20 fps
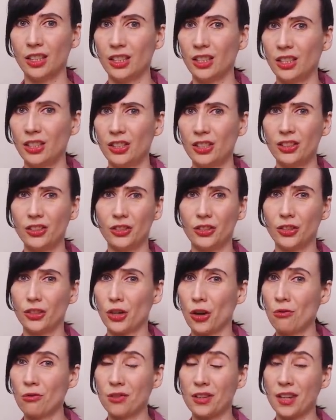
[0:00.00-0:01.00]
You just
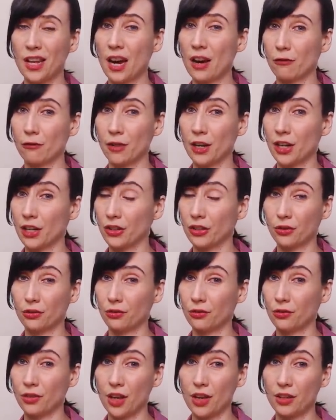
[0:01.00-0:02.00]
don't get rich
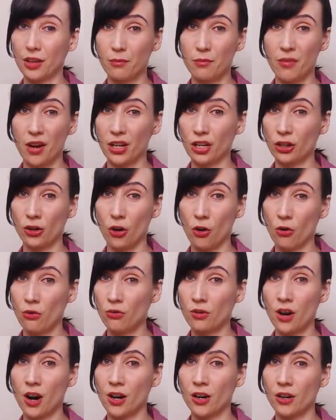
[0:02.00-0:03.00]
through nothing by your own
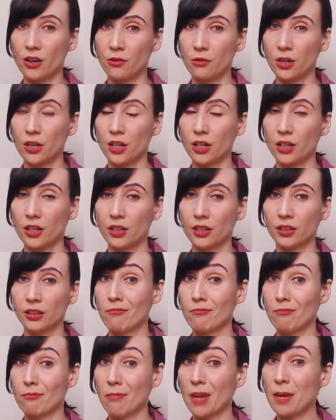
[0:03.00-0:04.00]
hard work.
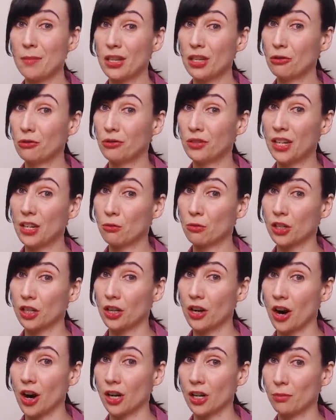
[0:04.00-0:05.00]
Maybe you did work
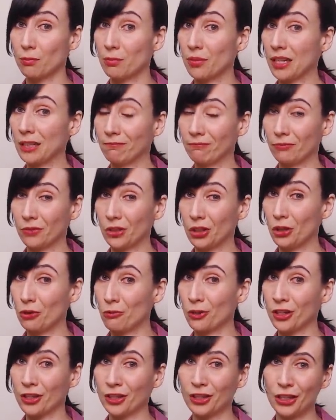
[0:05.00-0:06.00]
hard, but you
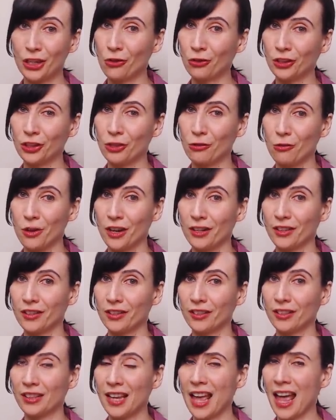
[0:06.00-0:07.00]
weren't the only one.
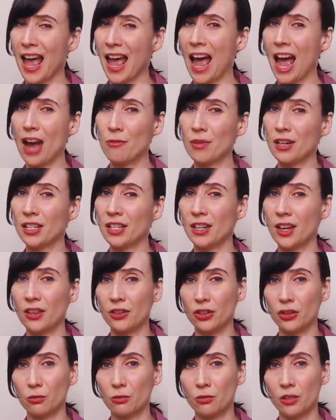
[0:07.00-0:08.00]
How many
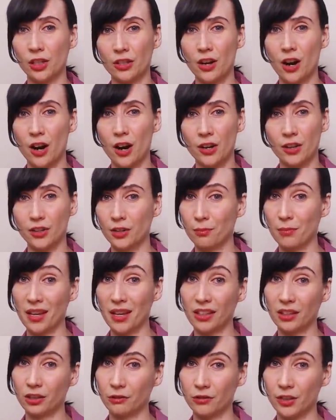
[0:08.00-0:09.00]
others worked hard to
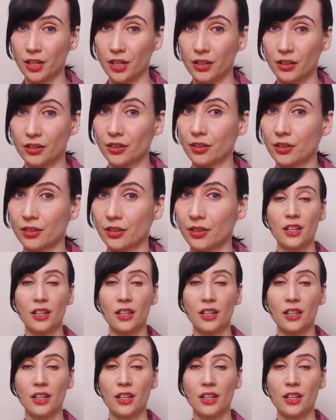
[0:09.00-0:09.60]
make you rich?